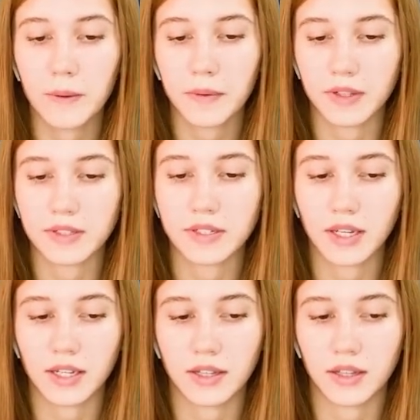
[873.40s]
That
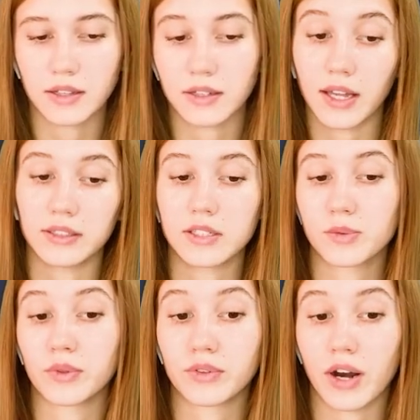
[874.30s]
indicates that the candles
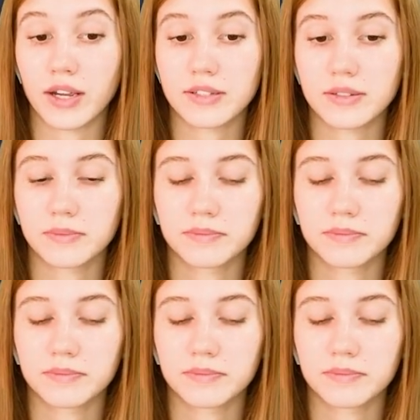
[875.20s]
will rise.